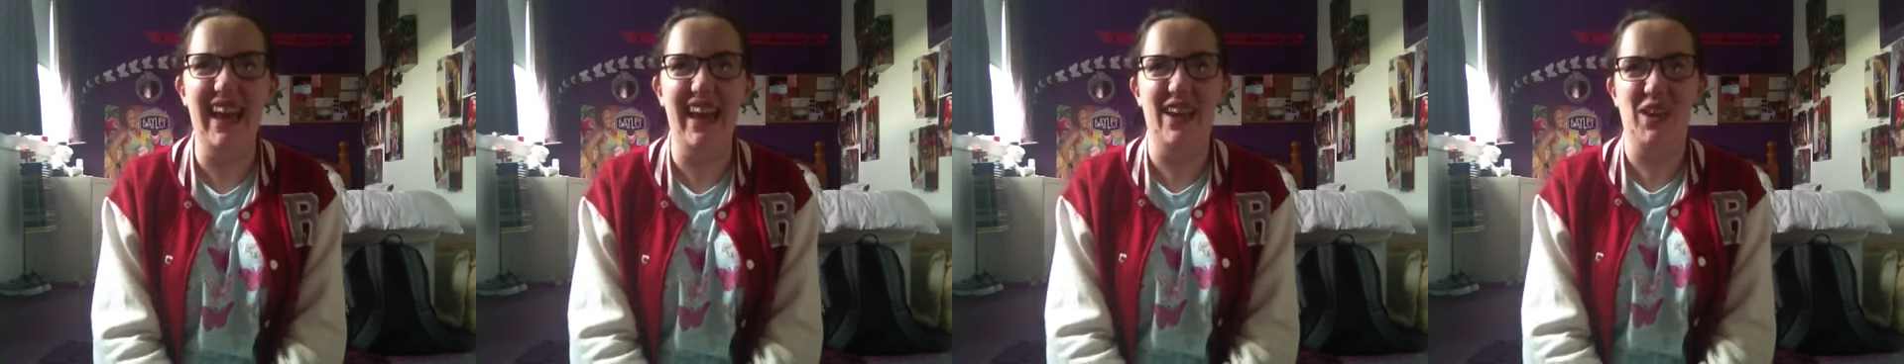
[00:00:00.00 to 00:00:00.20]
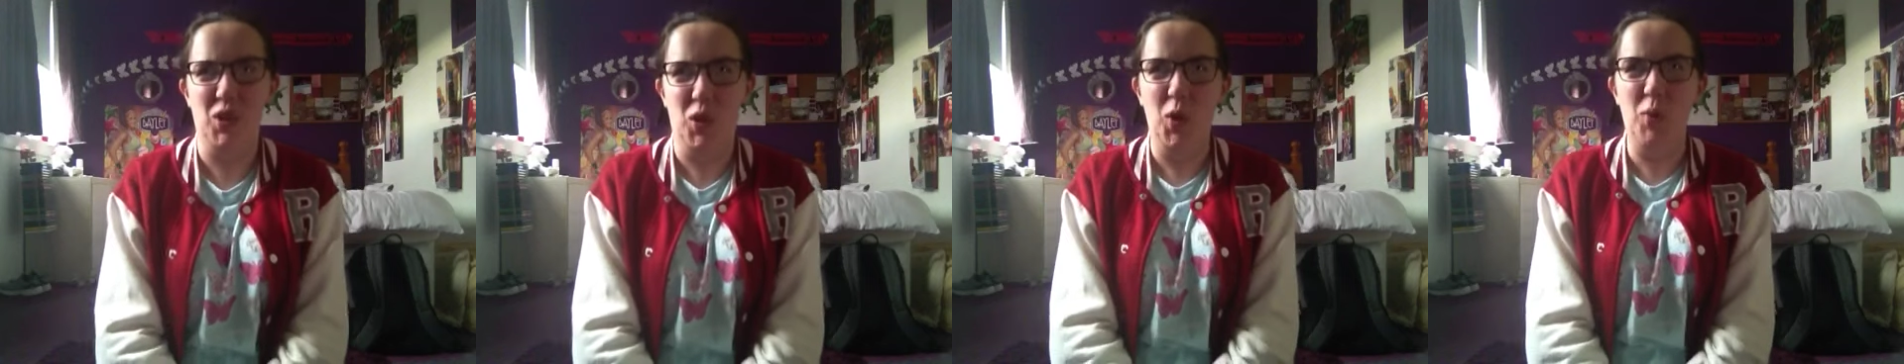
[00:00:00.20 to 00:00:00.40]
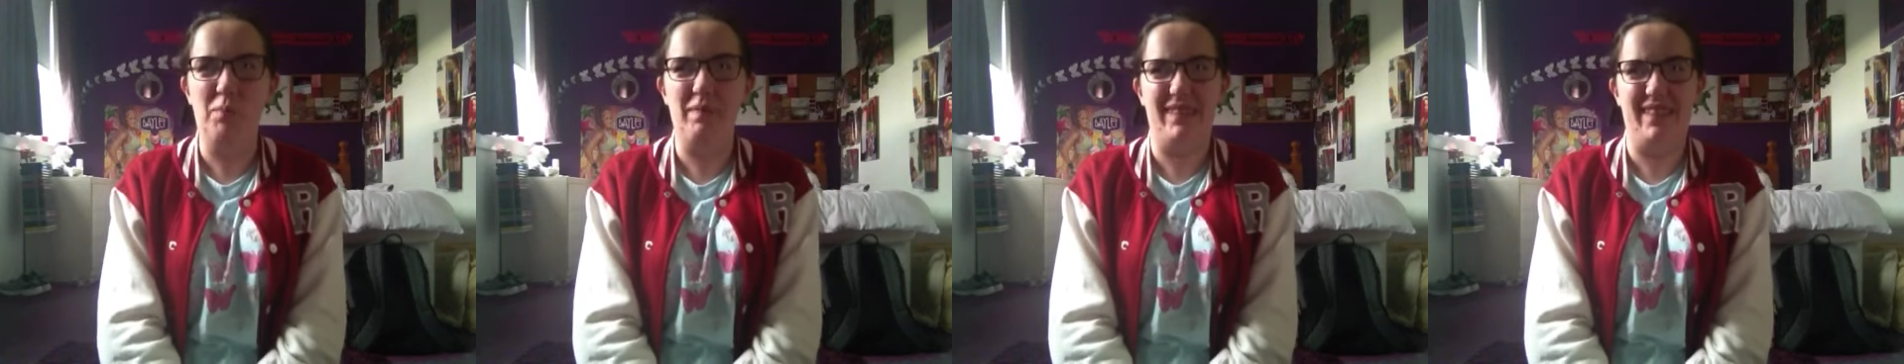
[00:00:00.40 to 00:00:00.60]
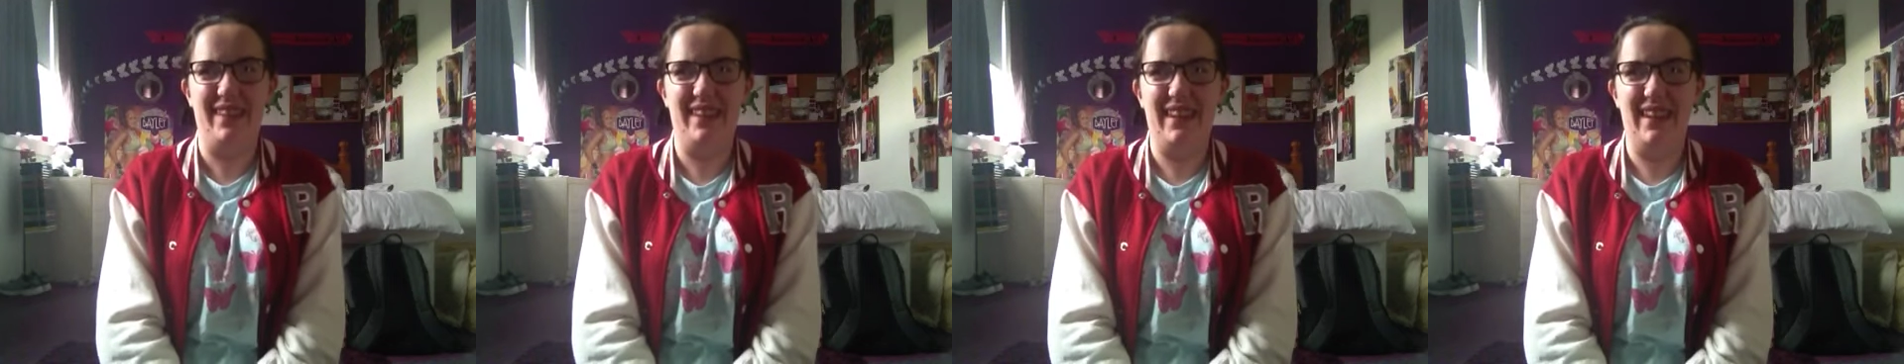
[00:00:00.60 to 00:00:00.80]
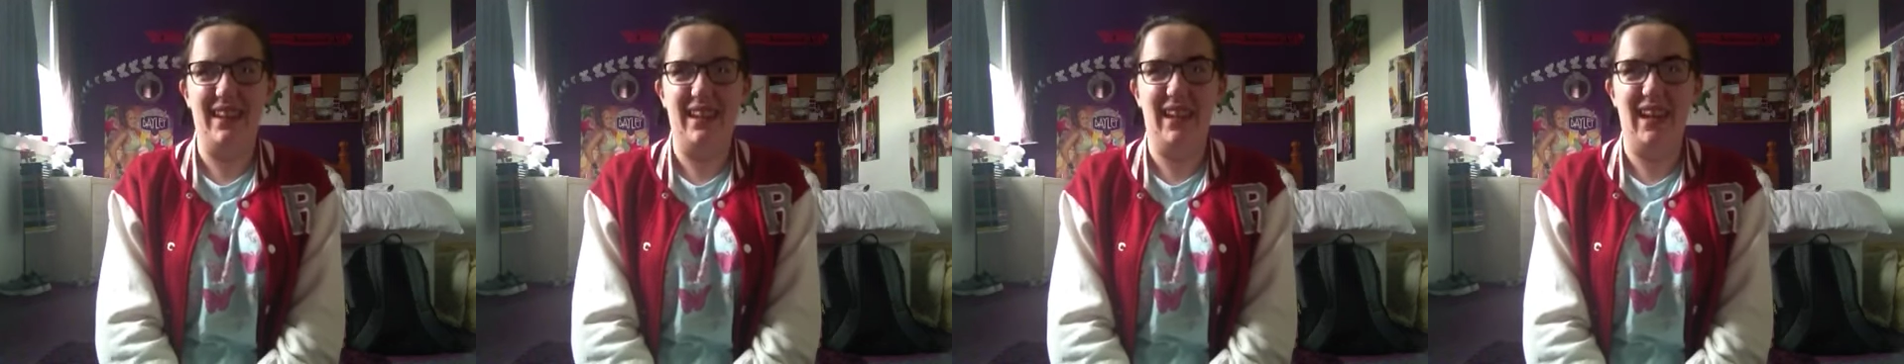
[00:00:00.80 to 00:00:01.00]
Oops.
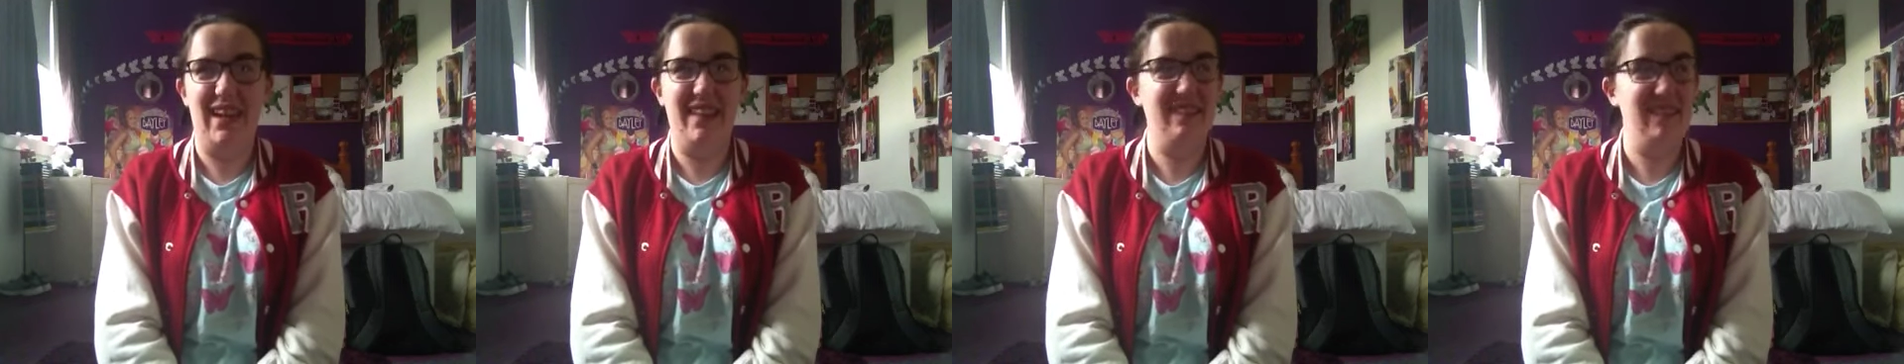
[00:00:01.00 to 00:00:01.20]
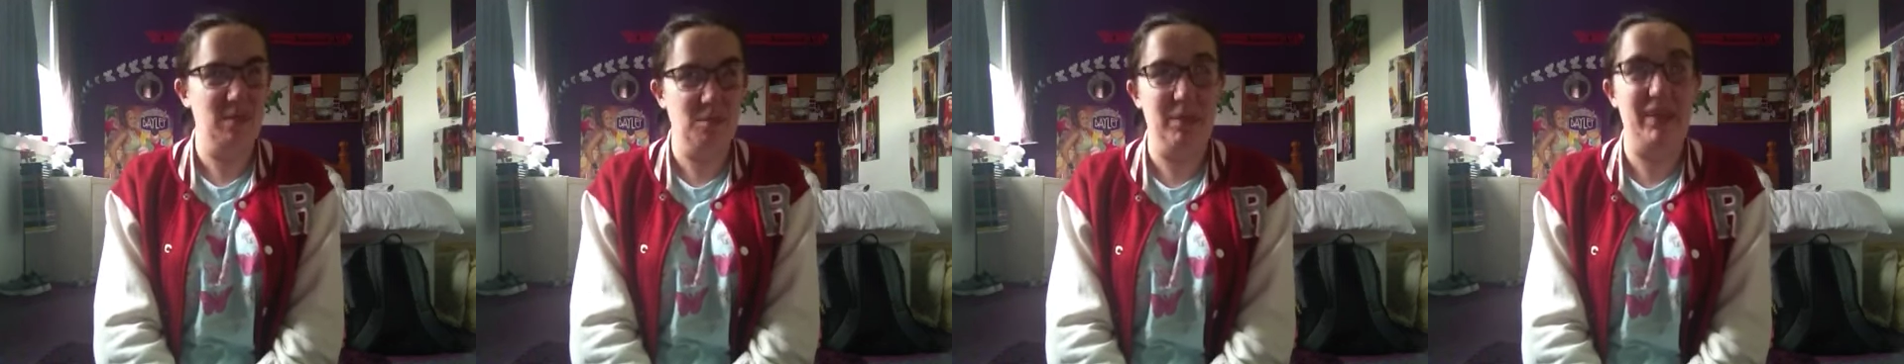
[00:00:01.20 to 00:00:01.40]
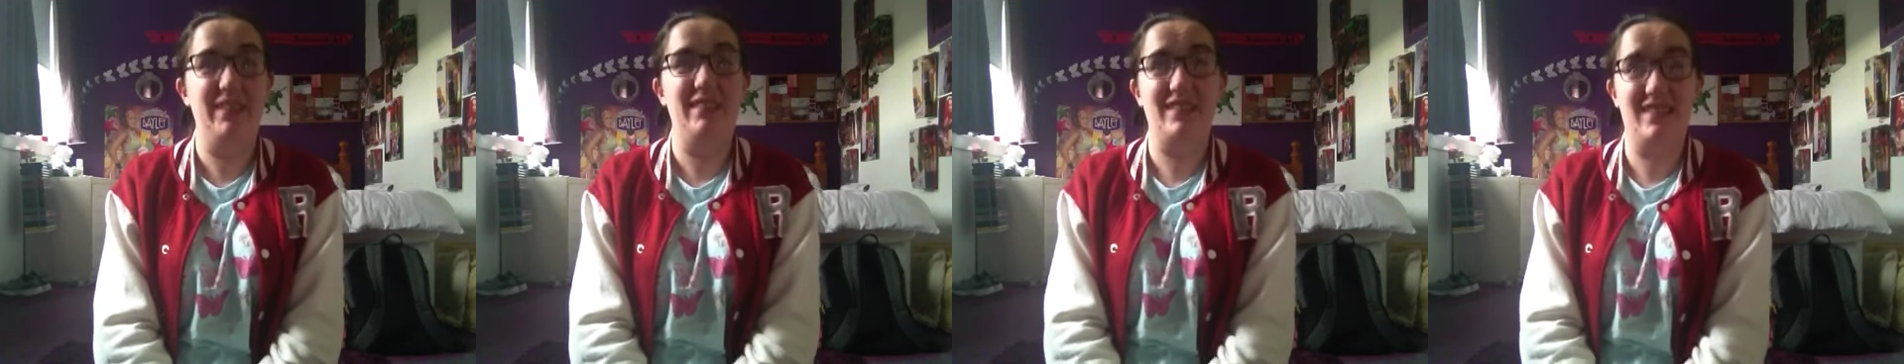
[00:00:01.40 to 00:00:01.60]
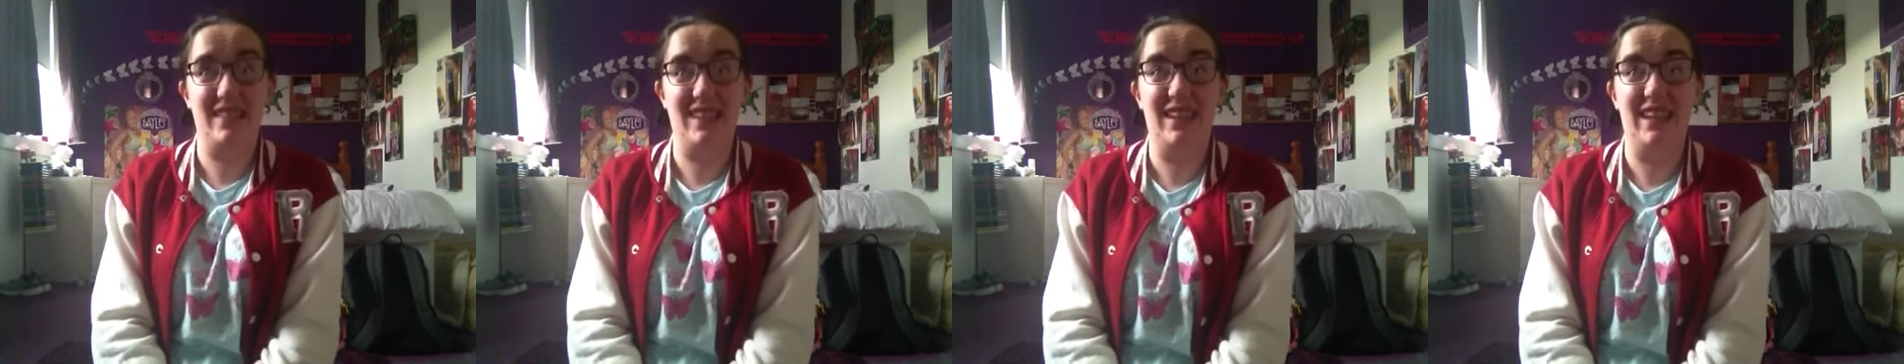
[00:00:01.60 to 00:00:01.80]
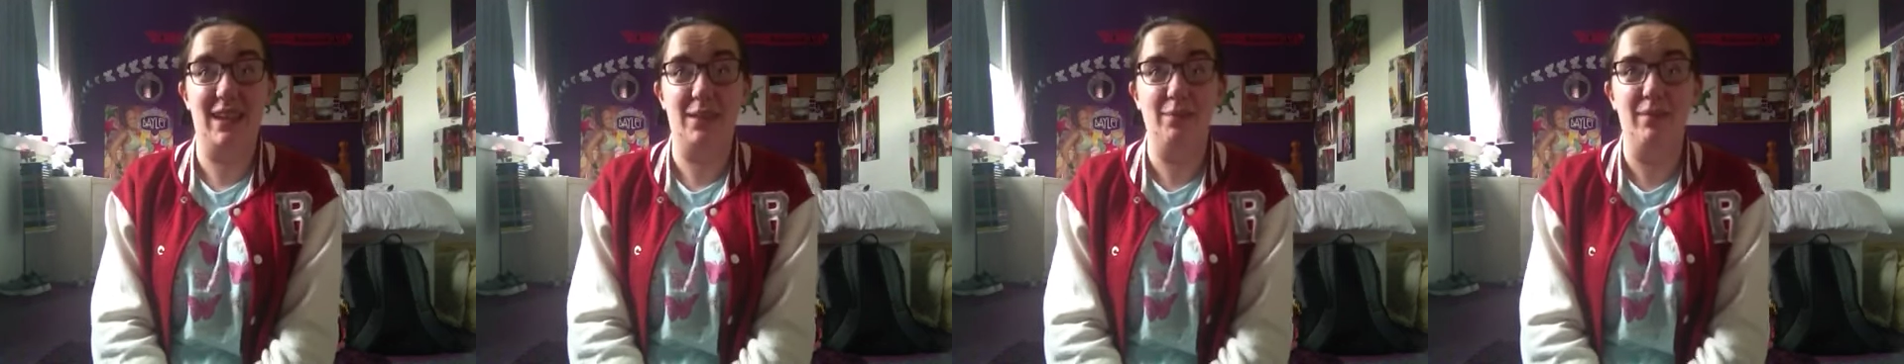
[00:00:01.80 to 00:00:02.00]
It's about
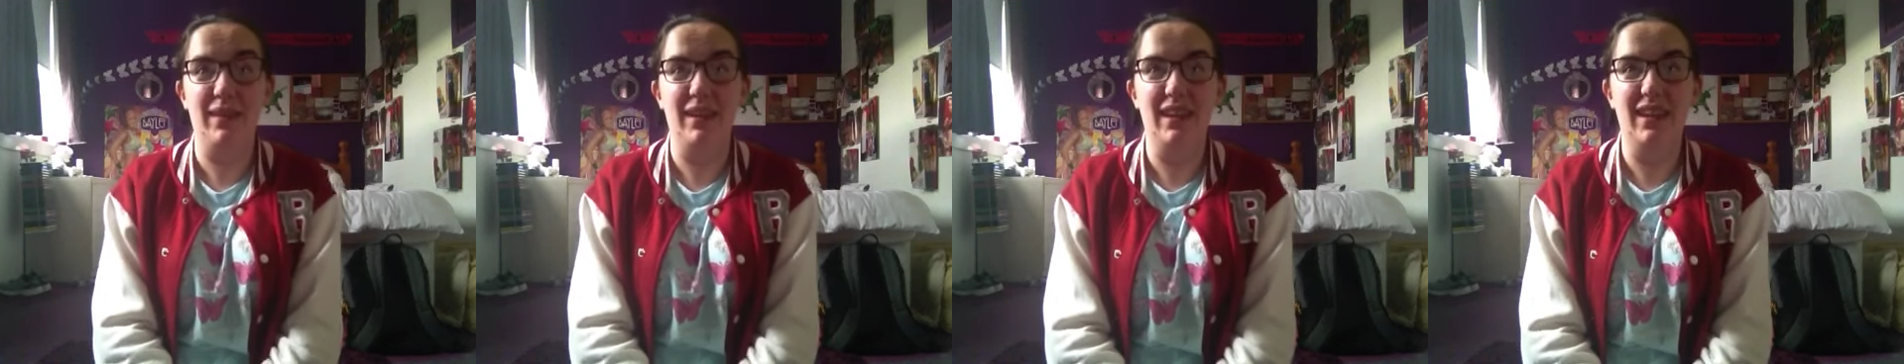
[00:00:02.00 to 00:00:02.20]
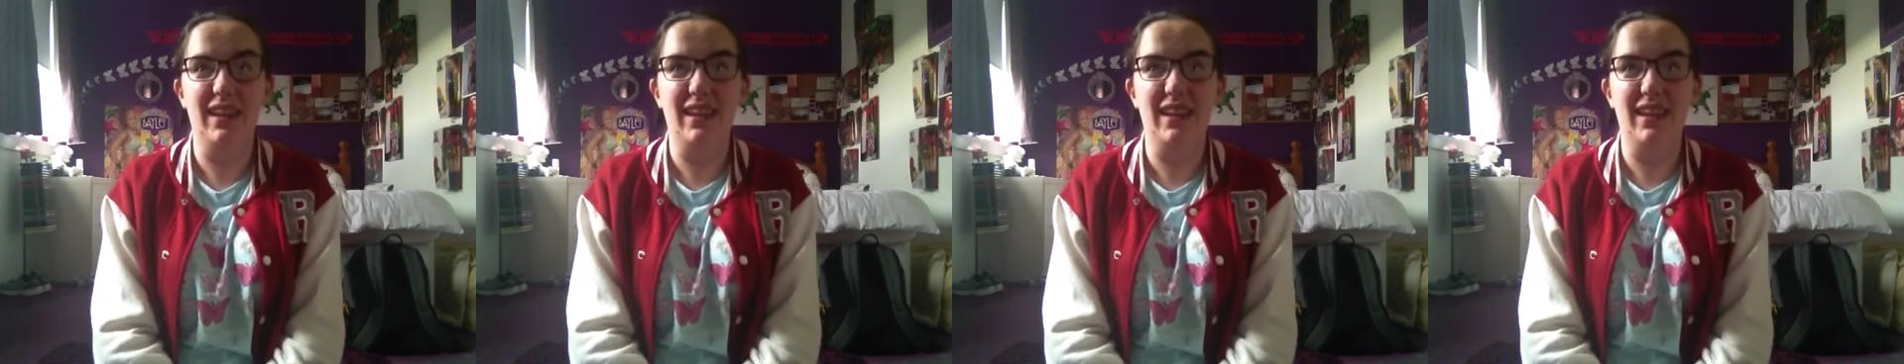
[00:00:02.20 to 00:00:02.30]
time.